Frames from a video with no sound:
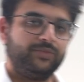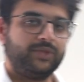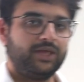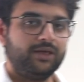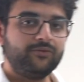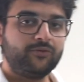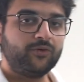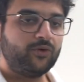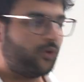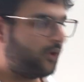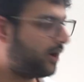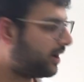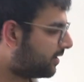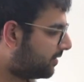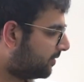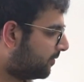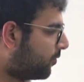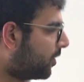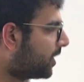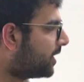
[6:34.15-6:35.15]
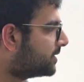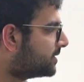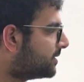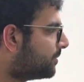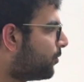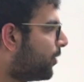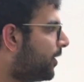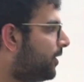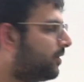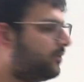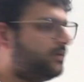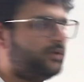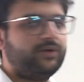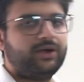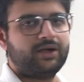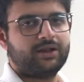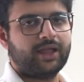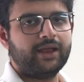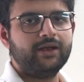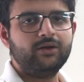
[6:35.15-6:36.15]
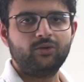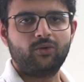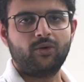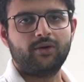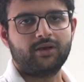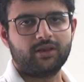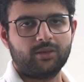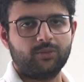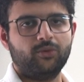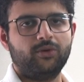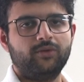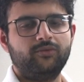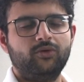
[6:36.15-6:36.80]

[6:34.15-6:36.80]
If not, what is the point of even trying to contribute?